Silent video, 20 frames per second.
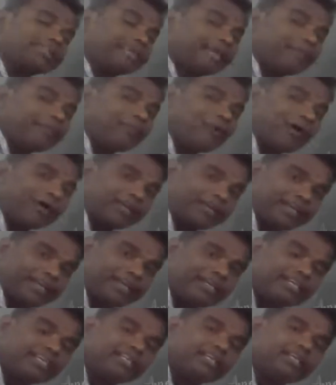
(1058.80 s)
pocket
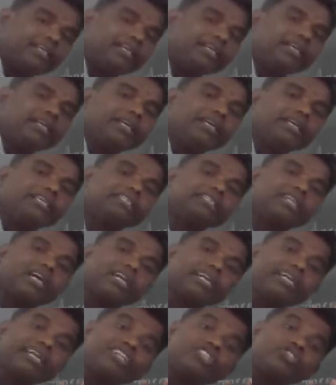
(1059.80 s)
is
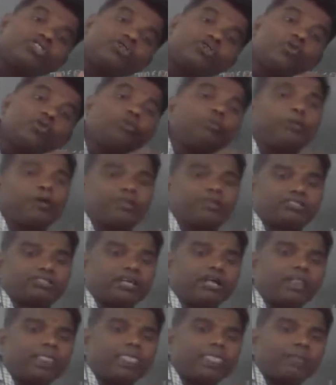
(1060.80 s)
contains two parts,
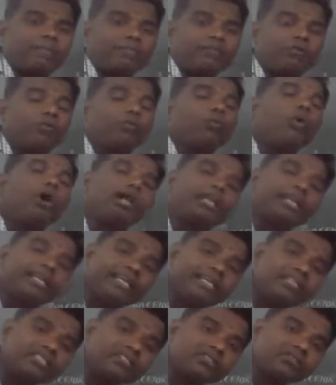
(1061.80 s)
na? One
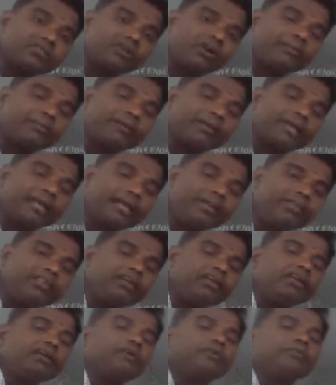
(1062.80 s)
is, what beta?
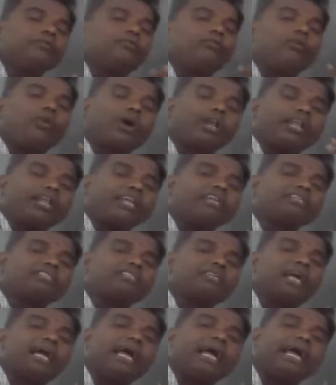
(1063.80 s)
One is
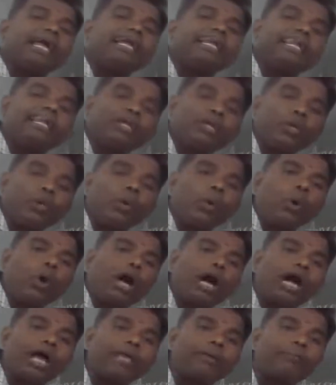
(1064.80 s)

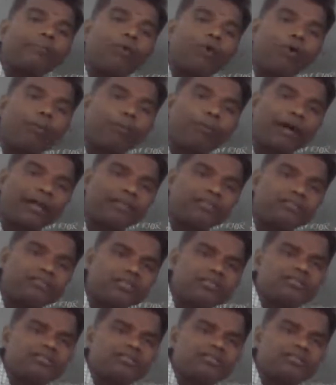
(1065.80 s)
adenohypophysis